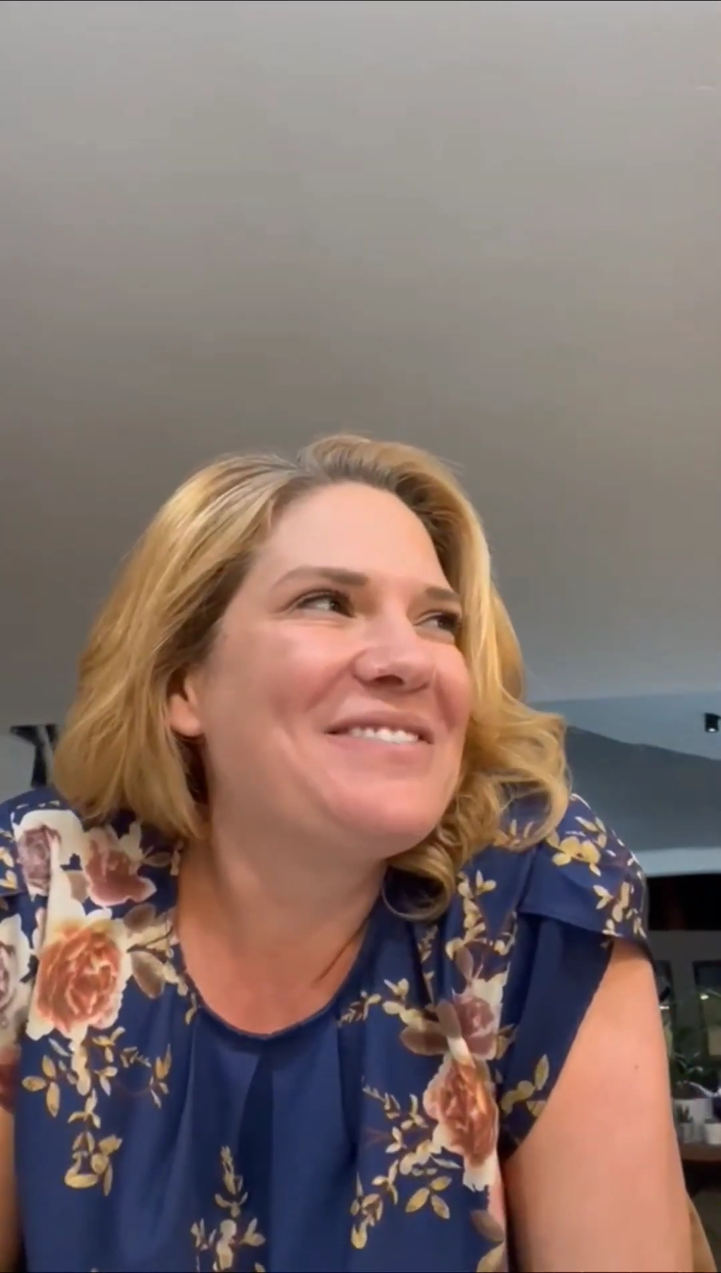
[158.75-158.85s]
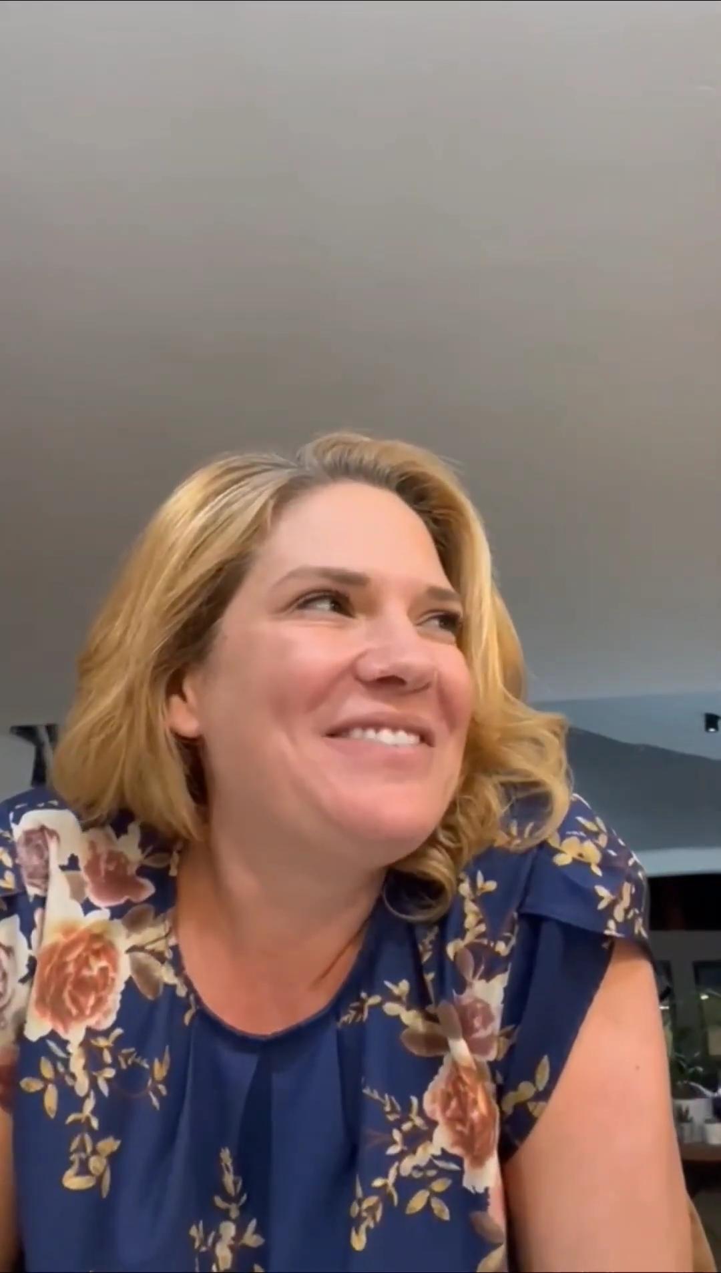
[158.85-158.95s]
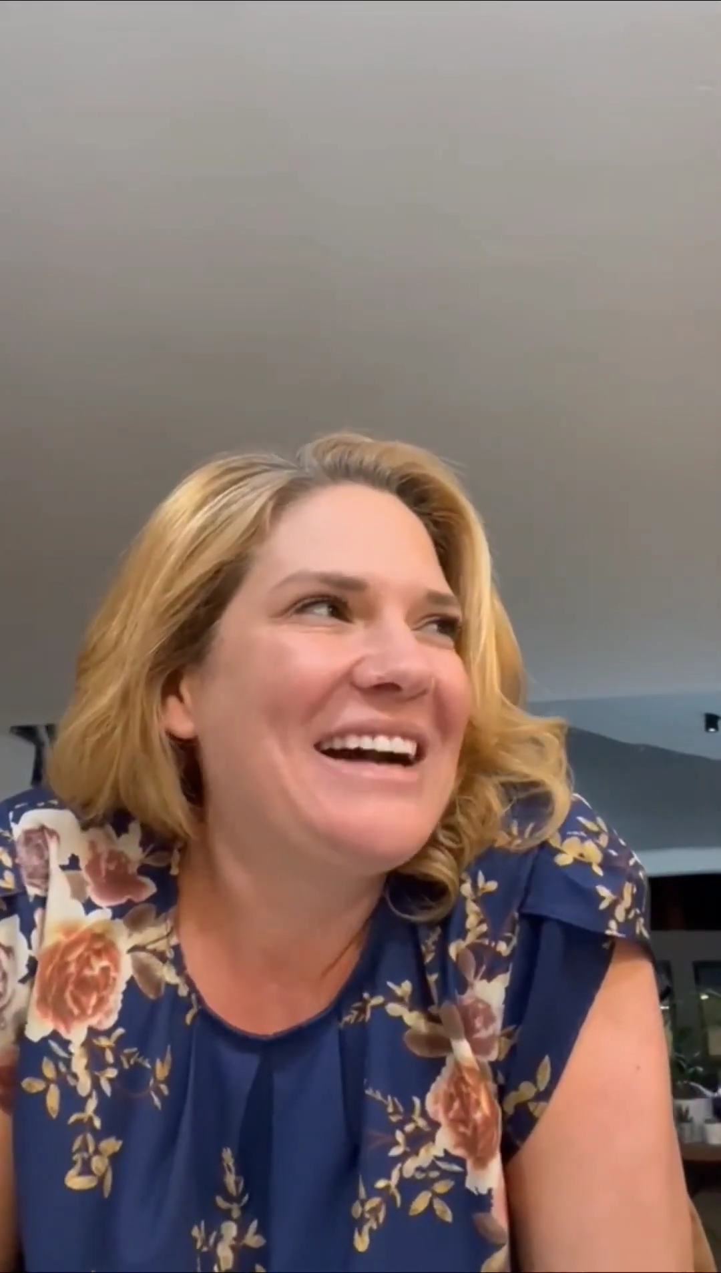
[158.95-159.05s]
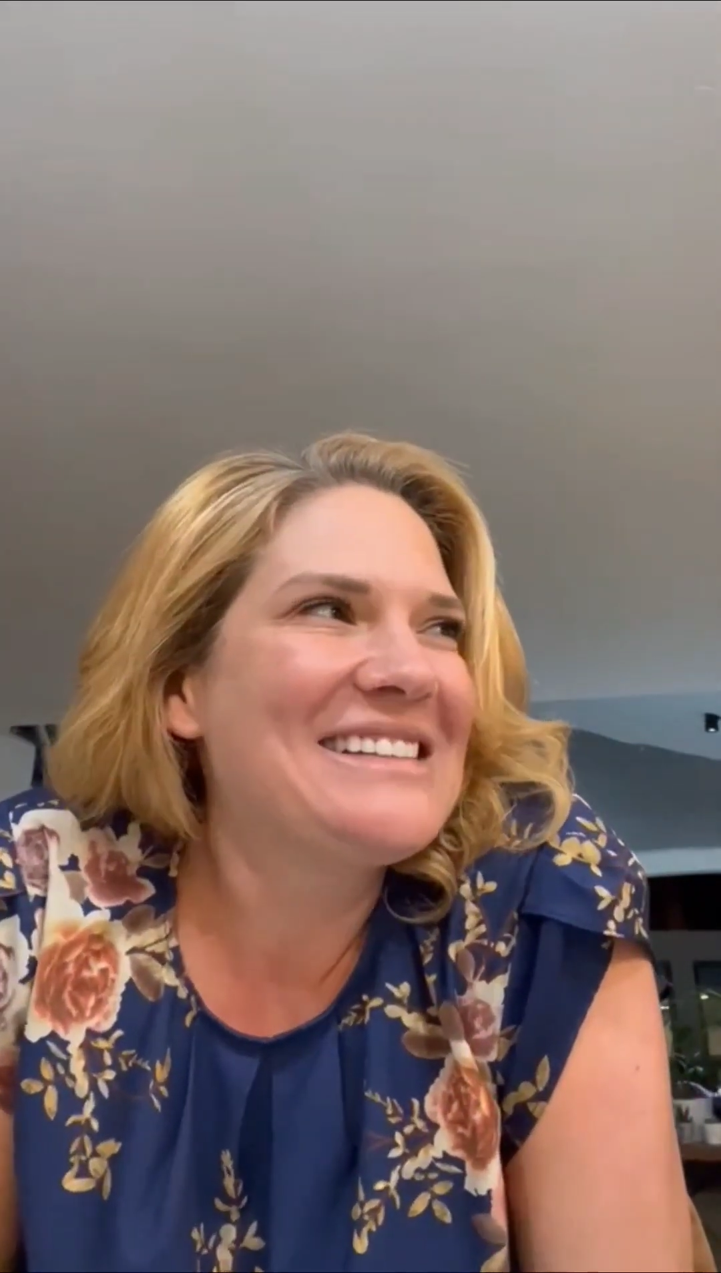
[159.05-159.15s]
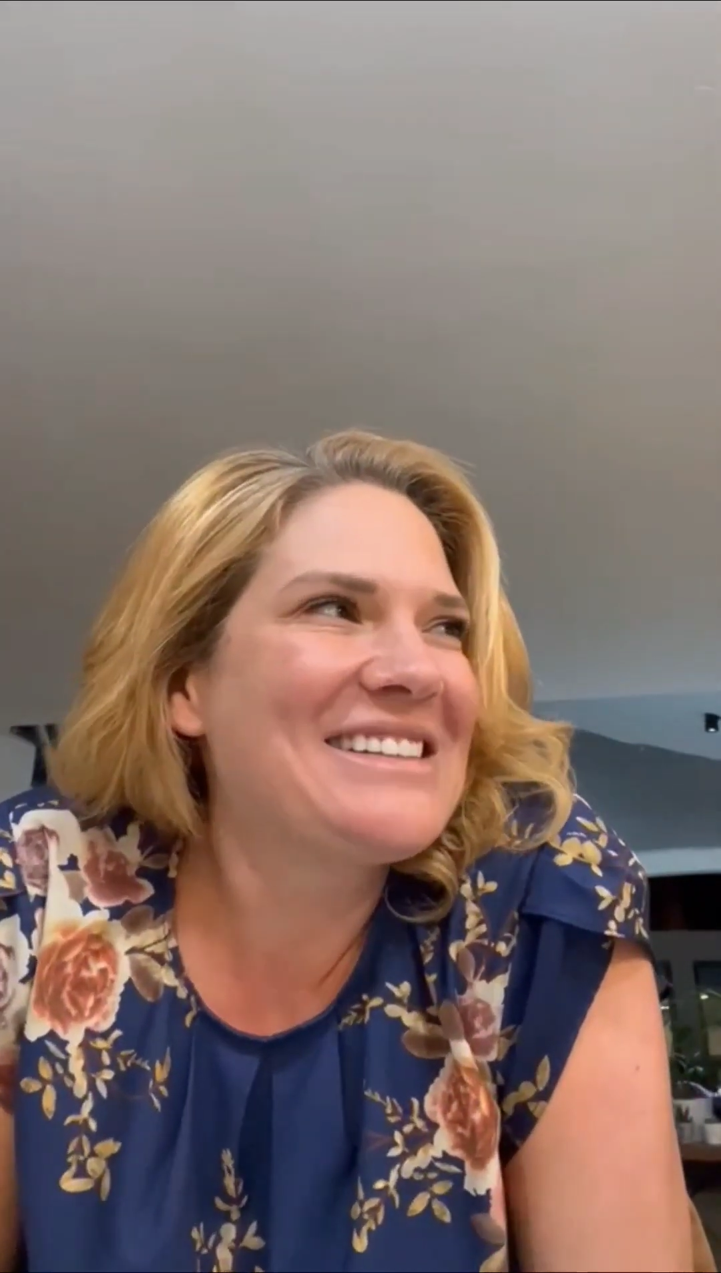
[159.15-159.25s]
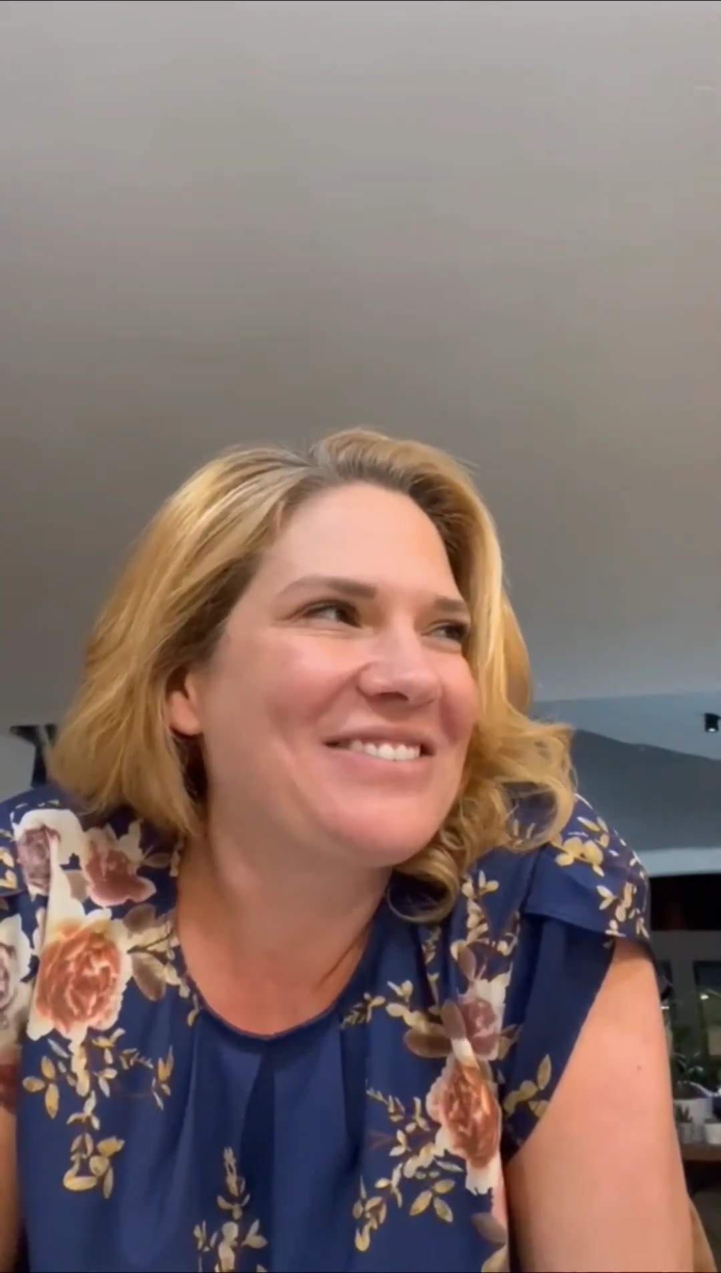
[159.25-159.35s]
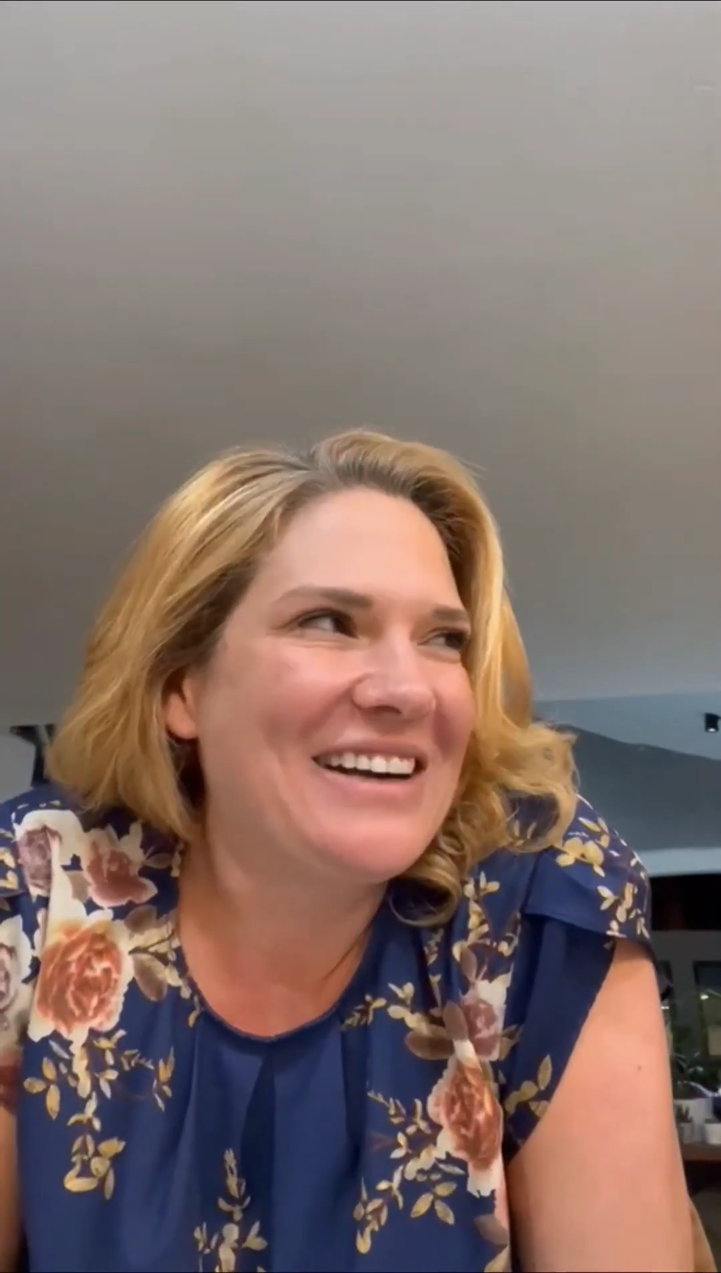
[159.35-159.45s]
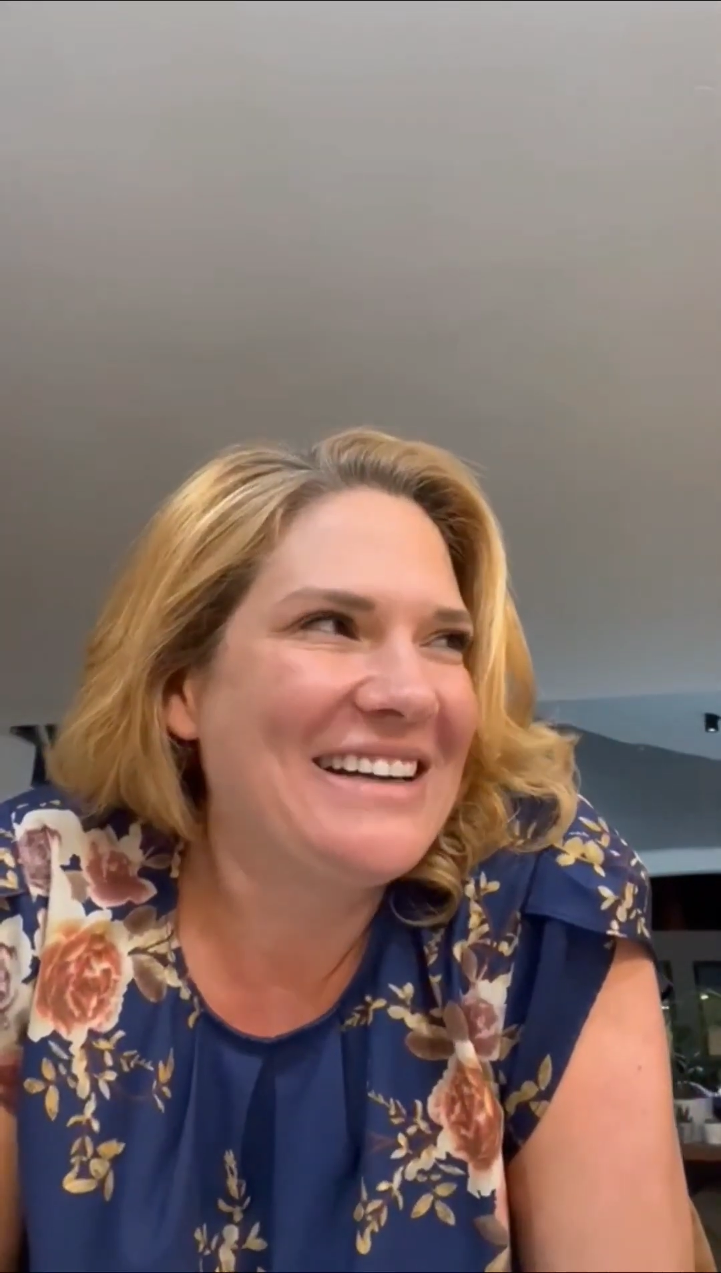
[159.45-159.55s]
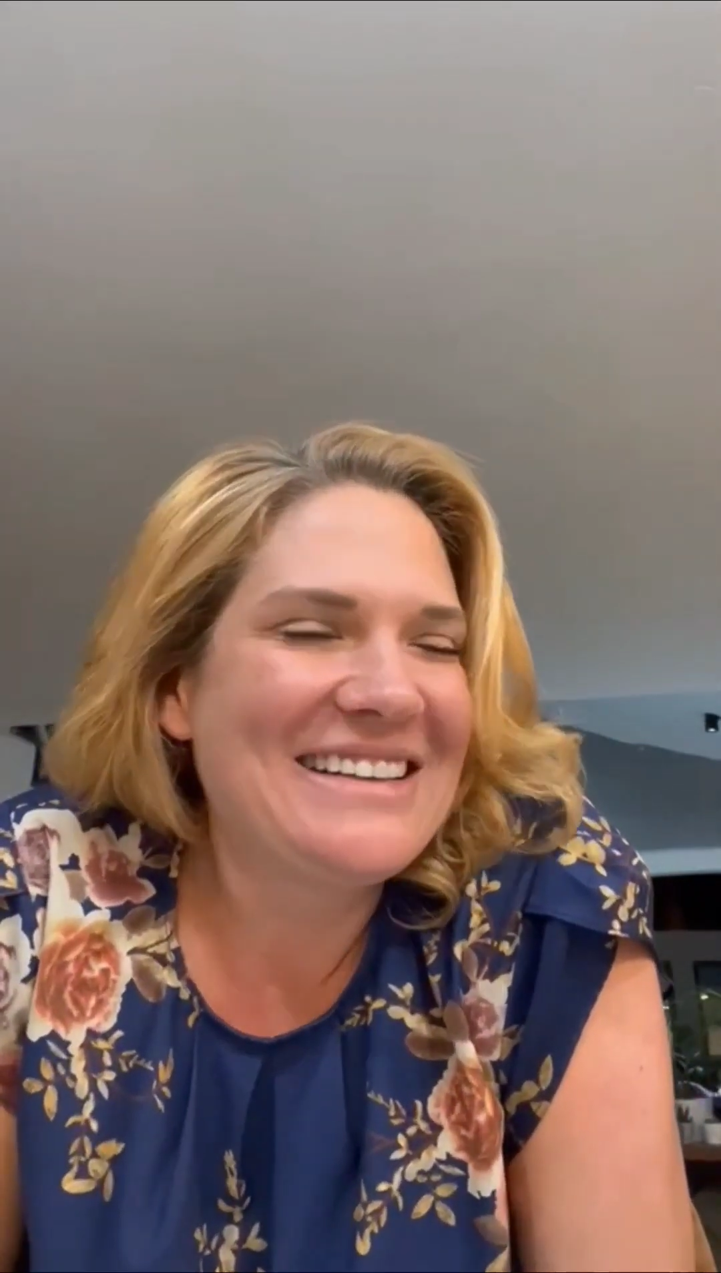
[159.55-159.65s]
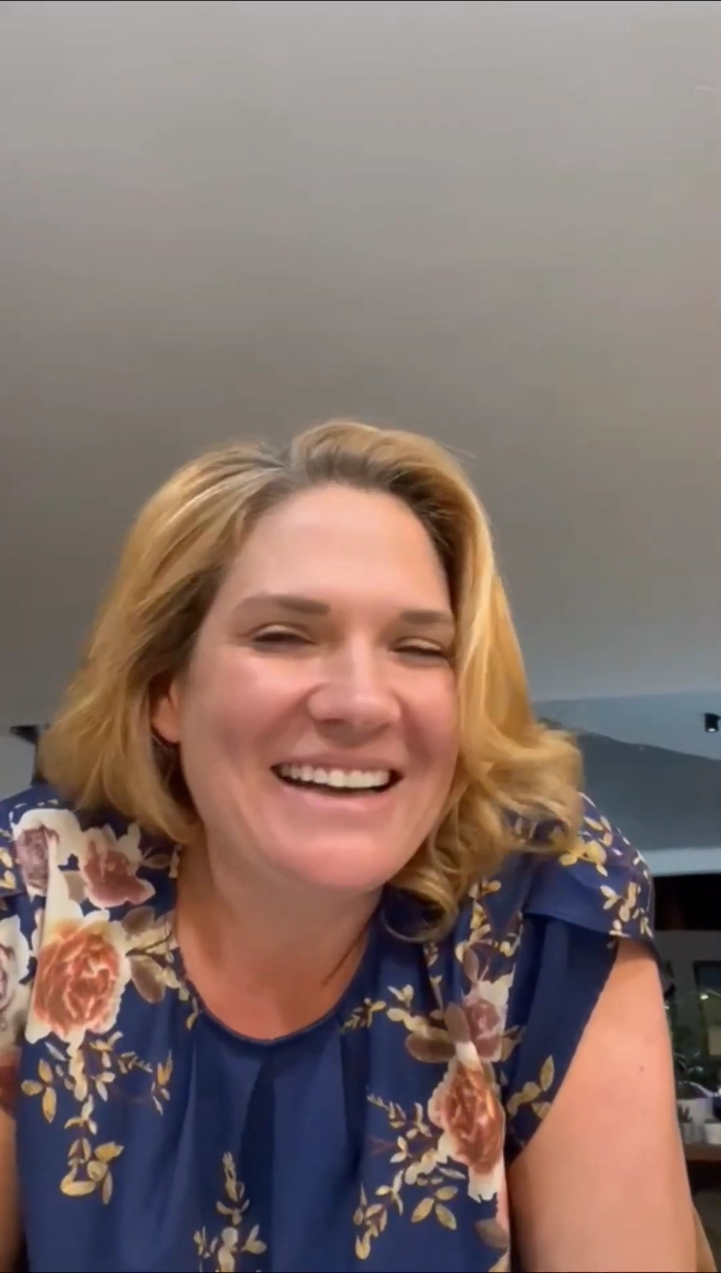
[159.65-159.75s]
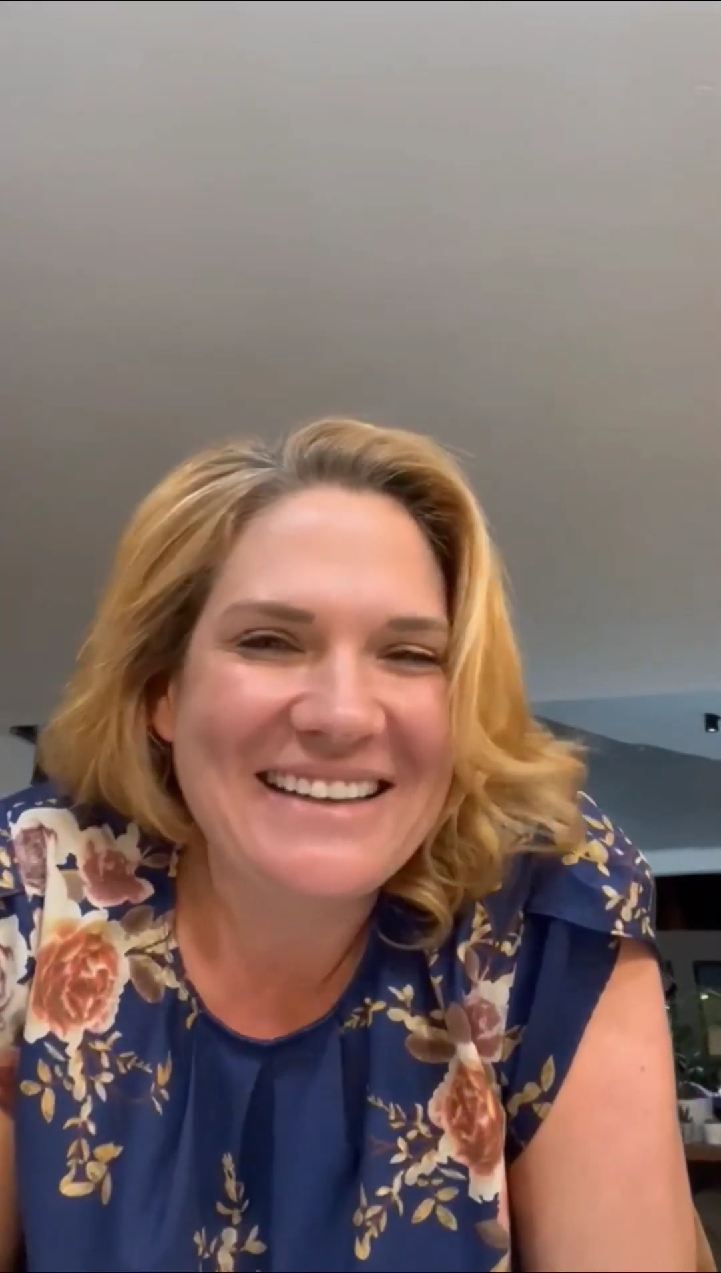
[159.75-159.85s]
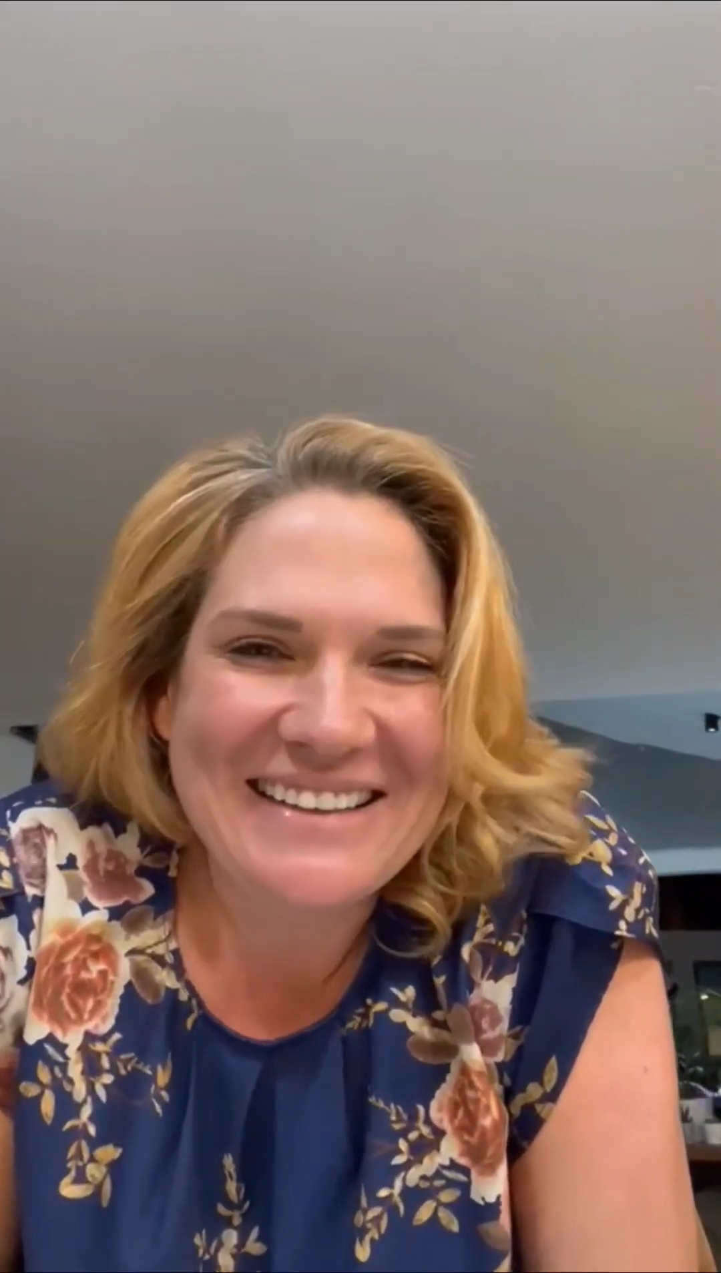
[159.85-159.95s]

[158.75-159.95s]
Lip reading: best friend I